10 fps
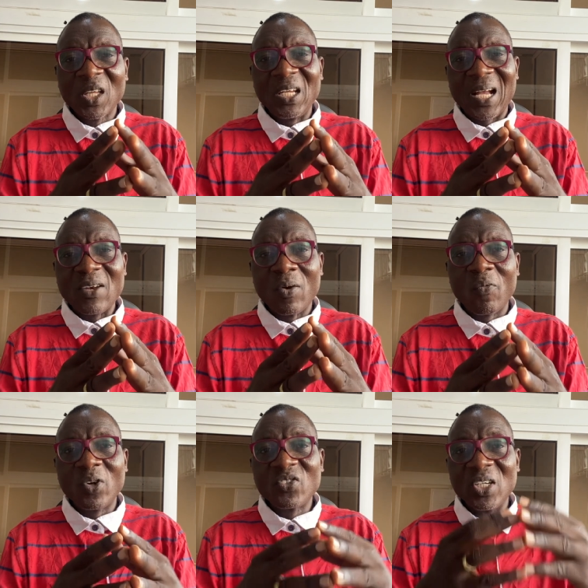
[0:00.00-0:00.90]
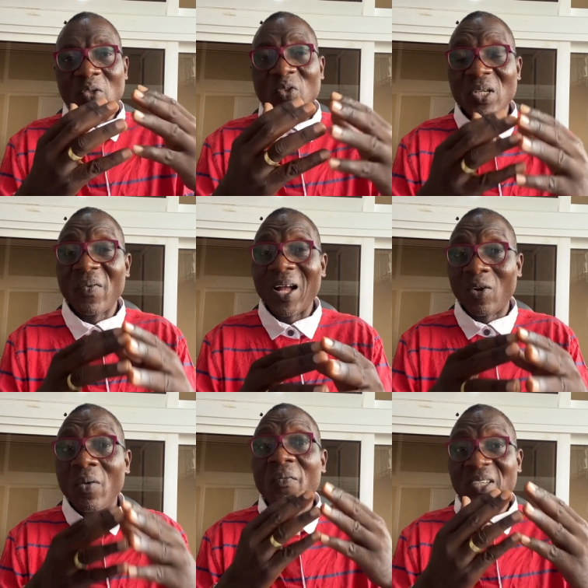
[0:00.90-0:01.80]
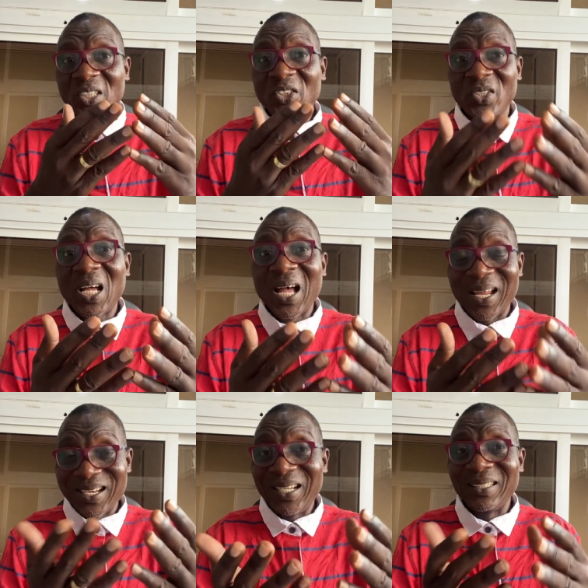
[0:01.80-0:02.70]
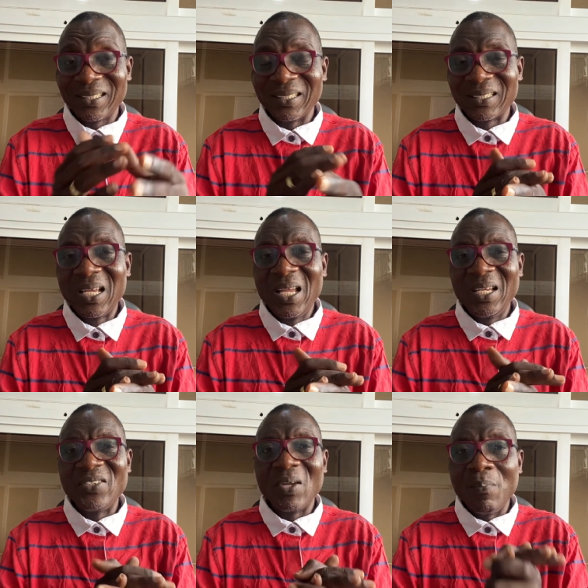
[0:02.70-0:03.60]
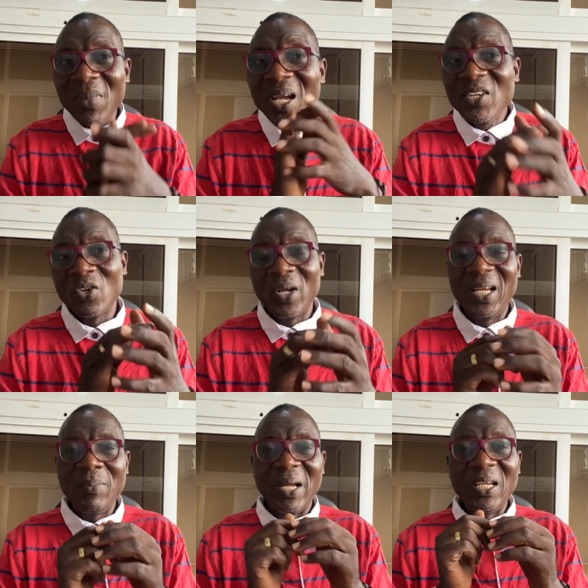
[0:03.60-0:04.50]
the kind of words they use. In fact, conversational analysis is a major element.